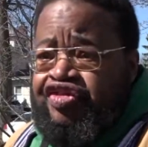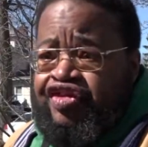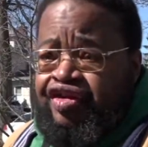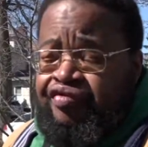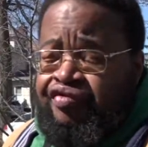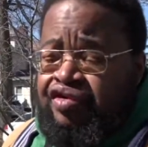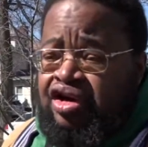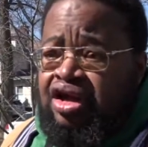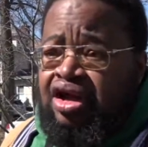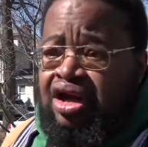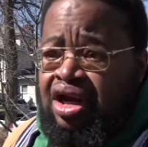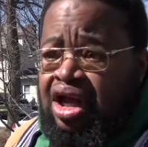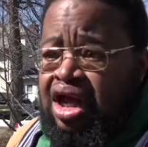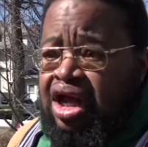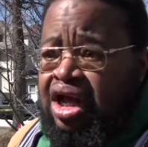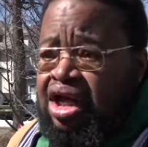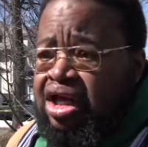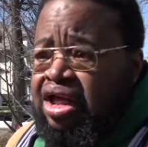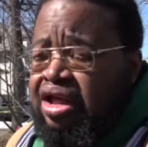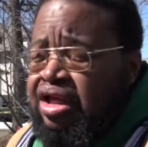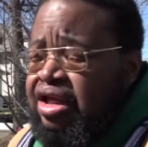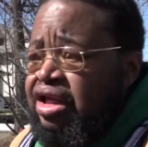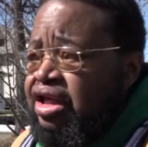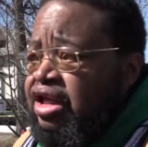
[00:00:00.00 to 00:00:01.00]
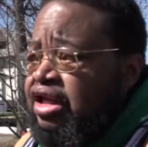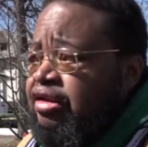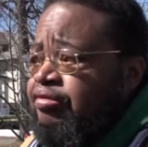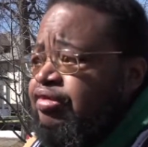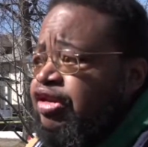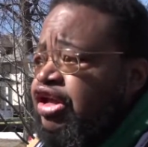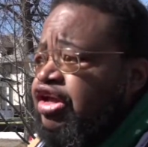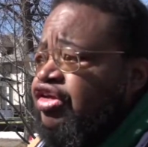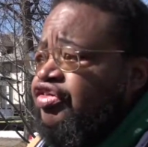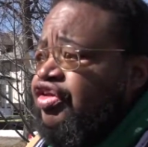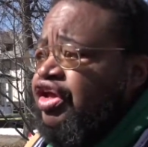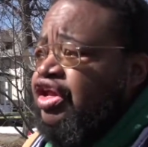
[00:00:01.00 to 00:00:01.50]
7 o'clock
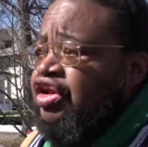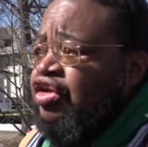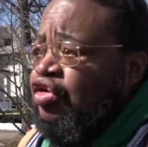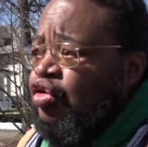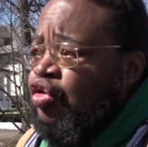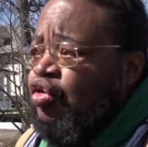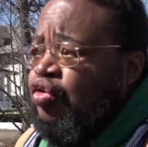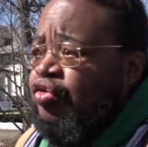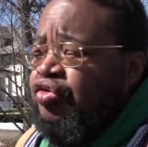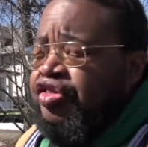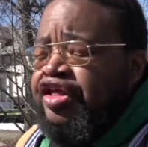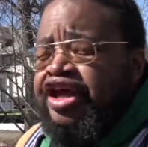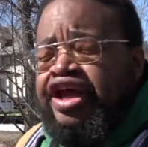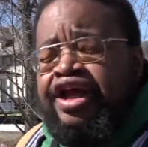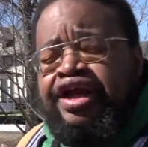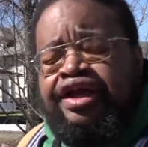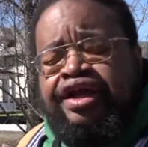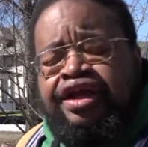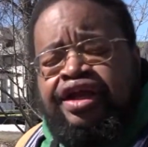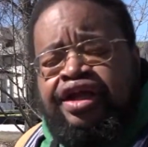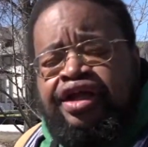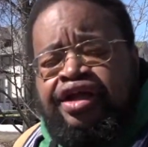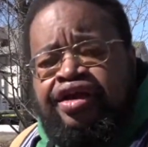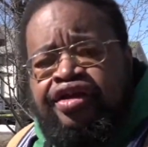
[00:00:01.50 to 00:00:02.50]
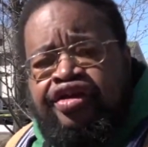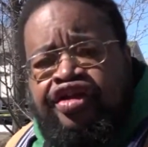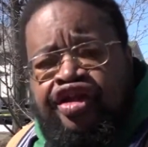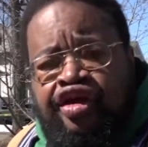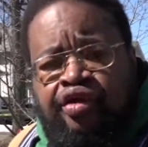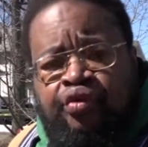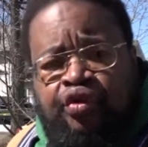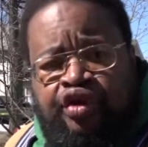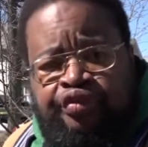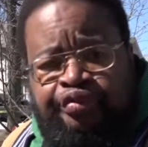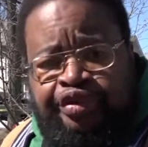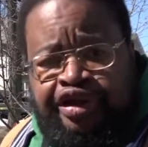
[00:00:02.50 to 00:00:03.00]
because I knew that
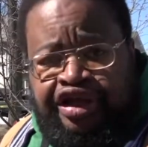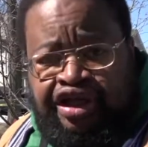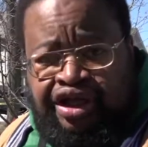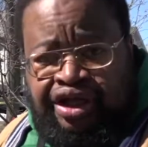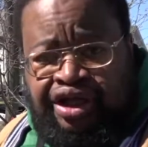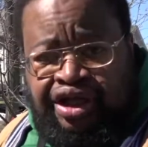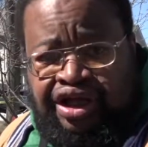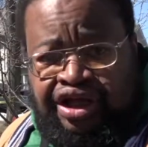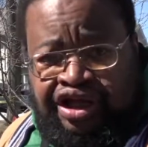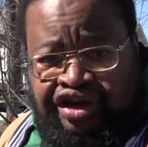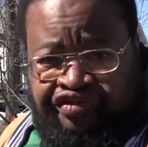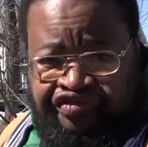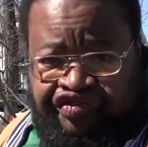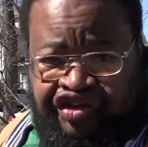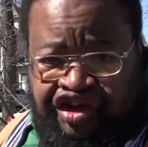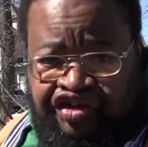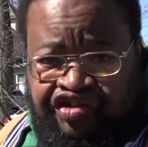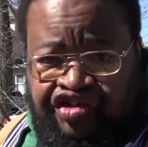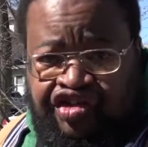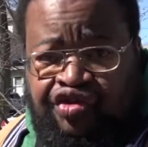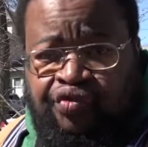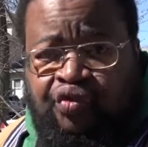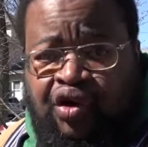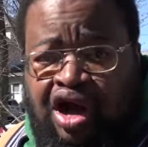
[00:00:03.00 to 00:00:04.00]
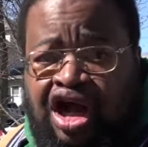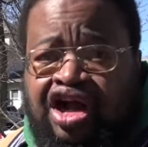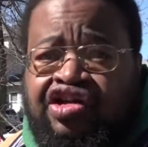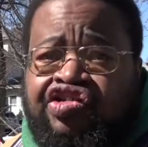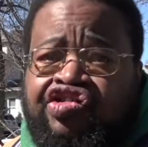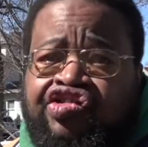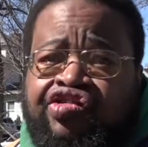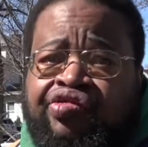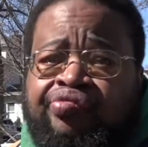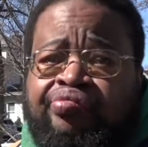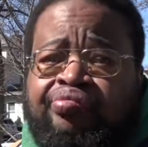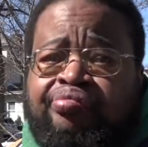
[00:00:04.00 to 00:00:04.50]
there would be an eviction
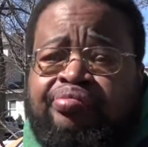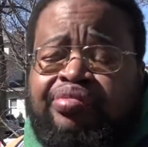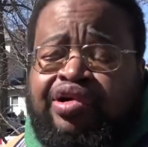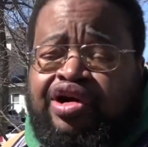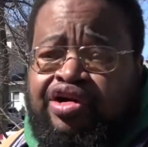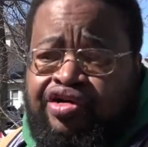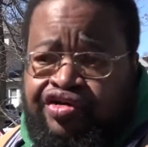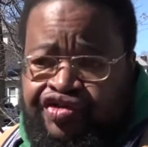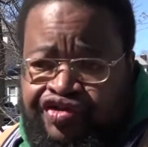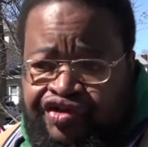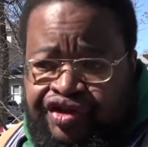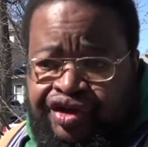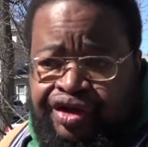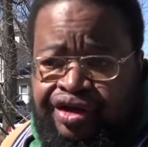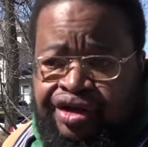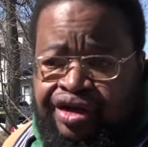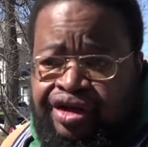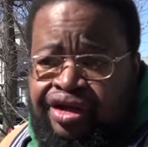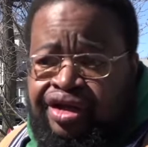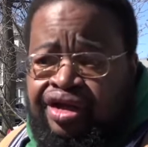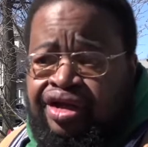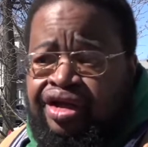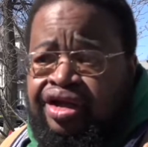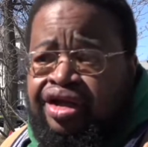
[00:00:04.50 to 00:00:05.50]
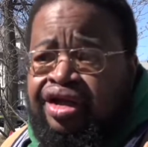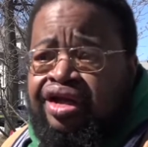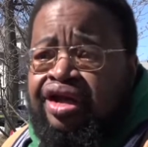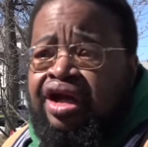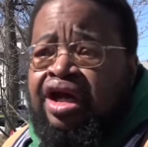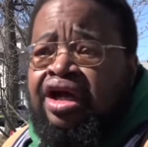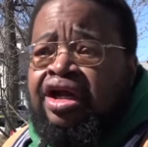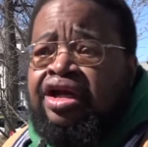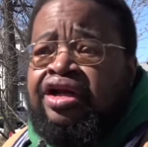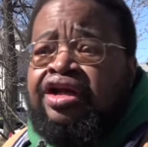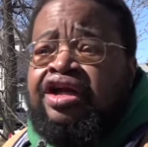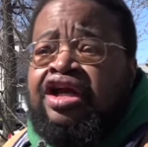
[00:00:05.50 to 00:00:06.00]
watch person
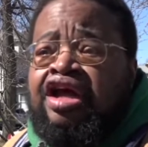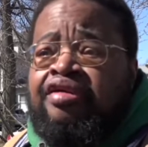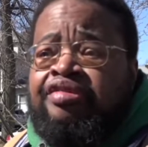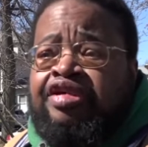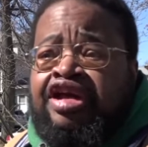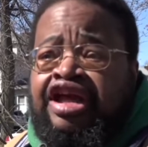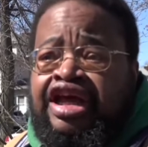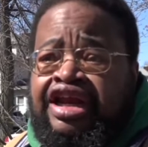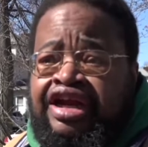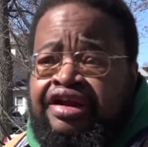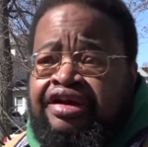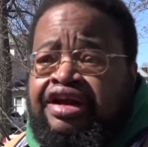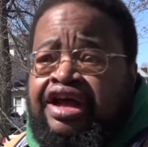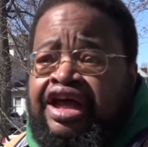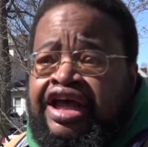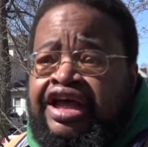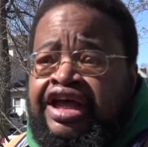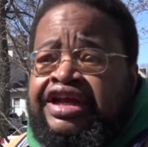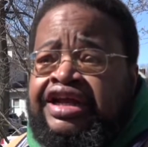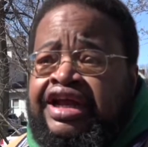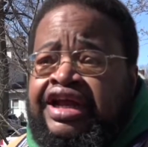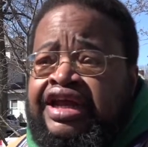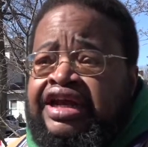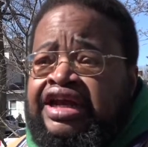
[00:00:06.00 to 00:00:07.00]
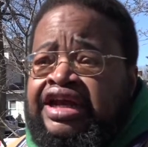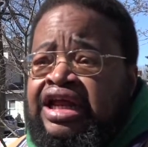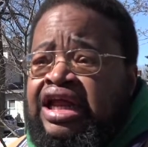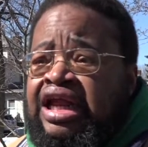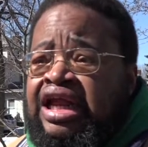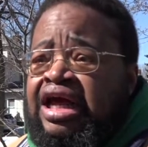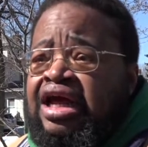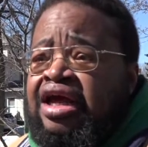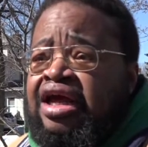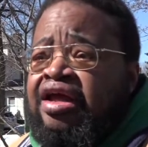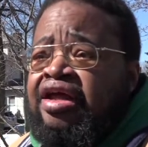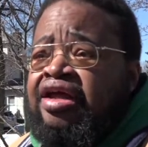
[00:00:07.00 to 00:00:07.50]
coming at 9
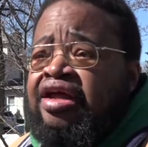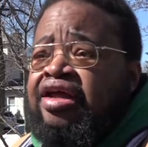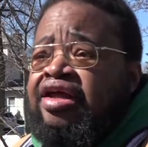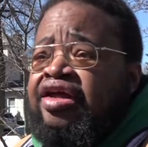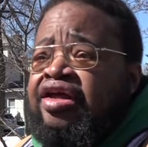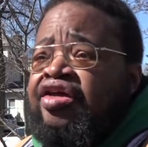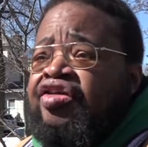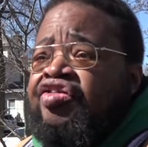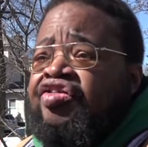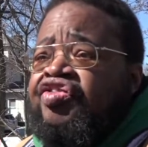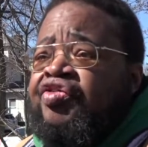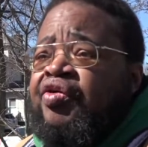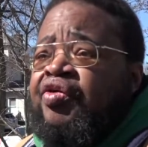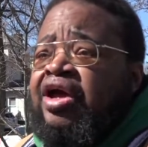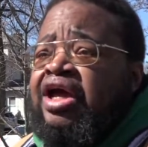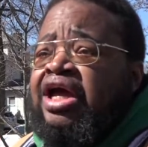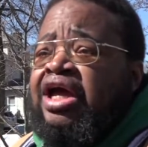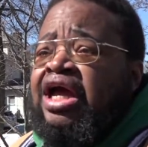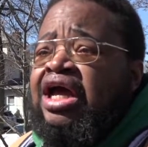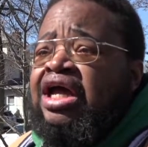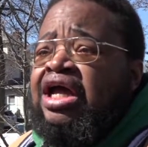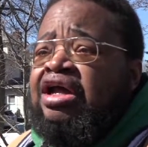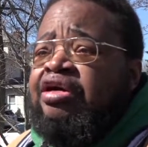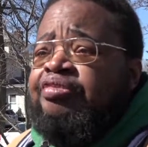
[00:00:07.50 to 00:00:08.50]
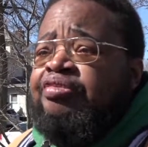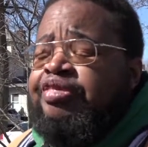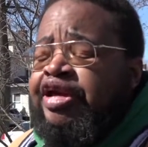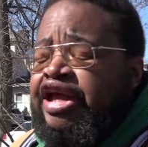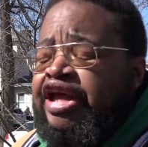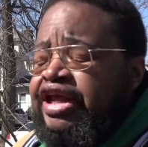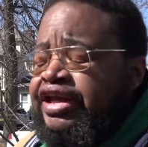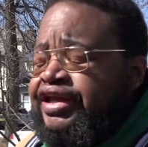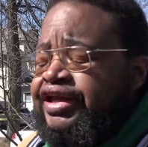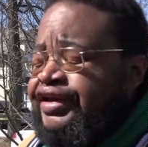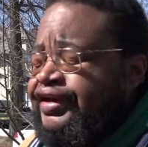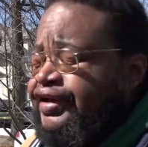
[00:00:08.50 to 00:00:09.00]
o'clock. Mm-hmm. So I got up
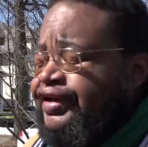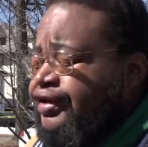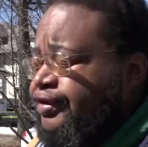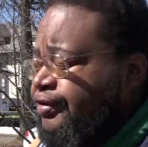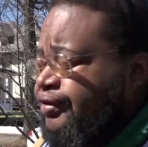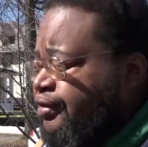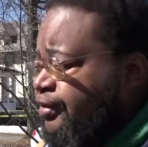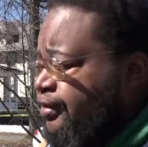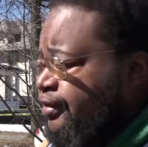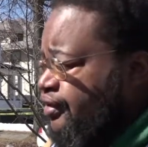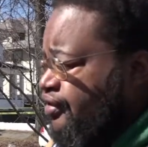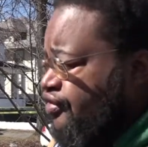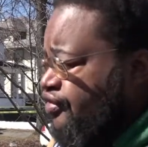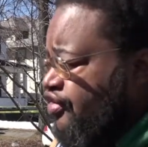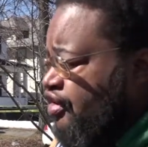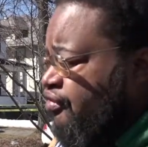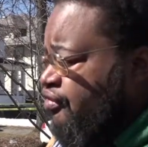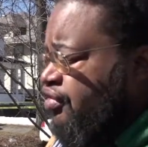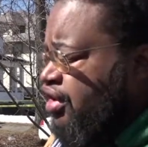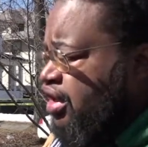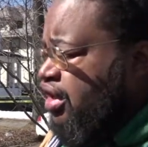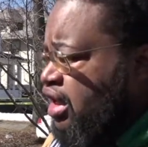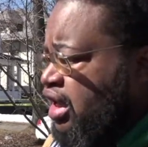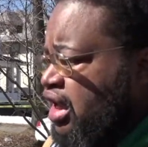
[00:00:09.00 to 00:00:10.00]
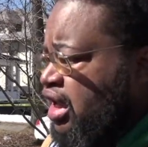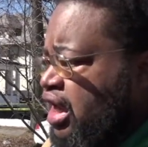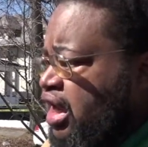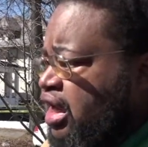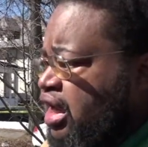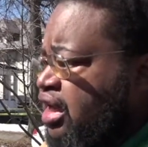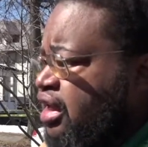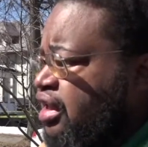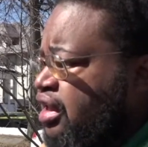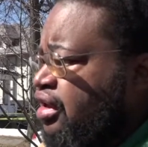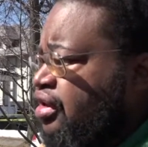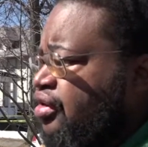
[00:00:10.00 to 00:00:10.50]
at 7
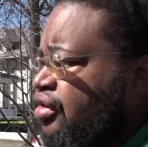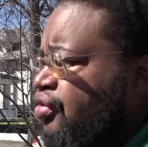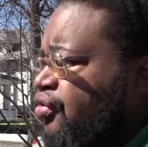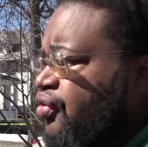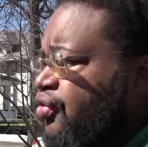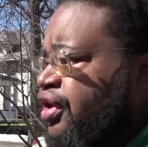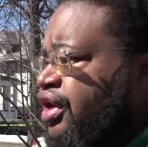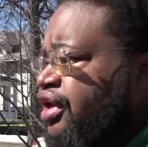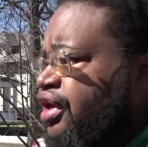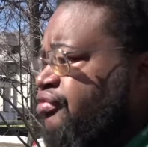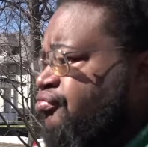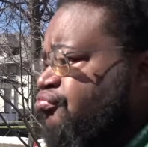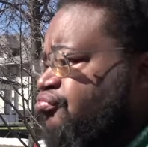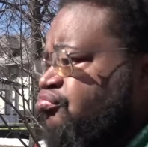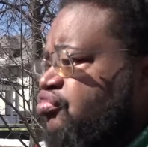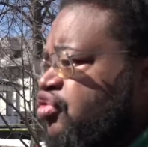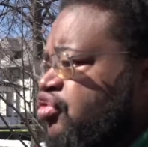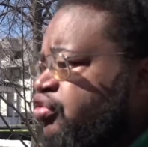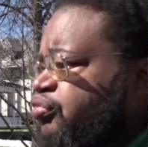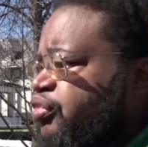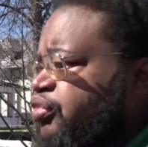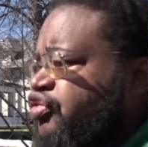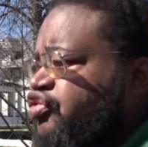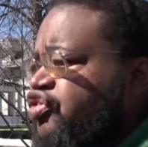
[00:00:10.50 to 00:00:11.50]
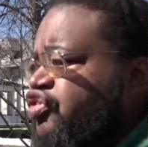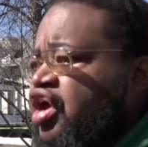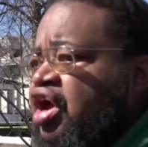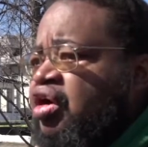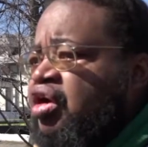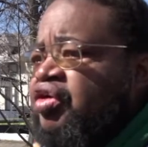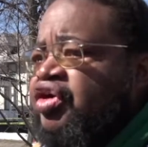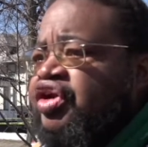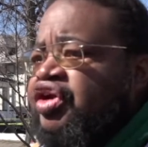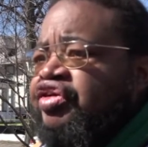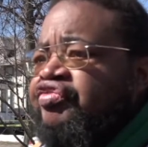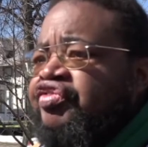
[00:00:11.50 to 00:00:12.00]
o'clock, you know, and I
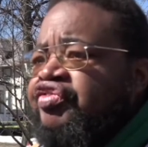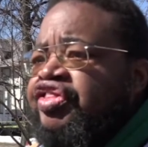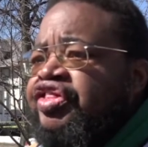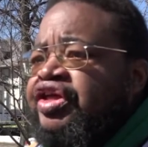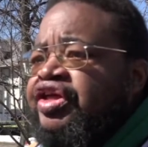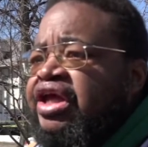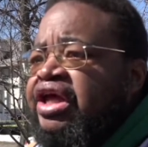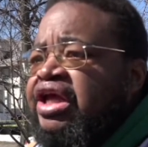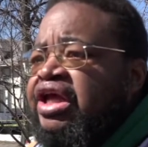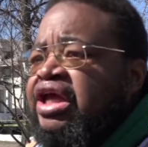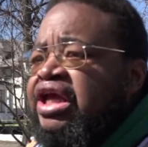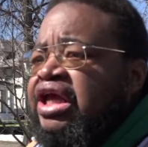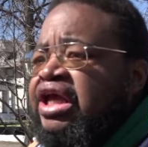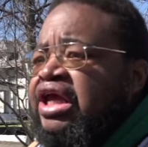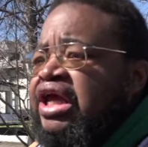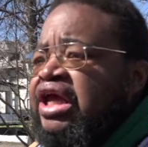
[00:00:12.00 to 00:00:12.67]
shower and everything.